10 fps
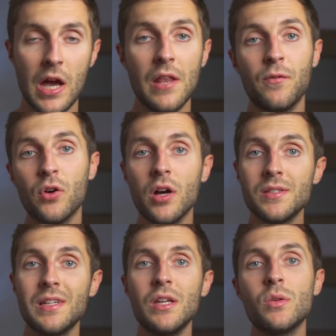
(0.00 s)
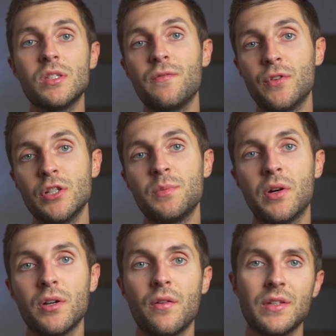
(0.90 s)
And for us, it was the first
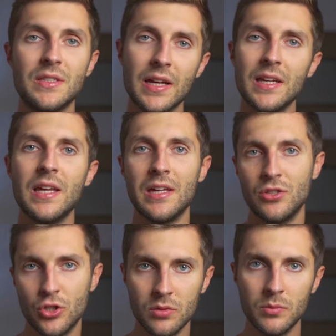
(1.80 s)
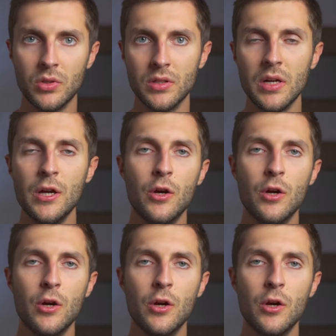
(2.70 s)
part of the second day in Schönbrunn,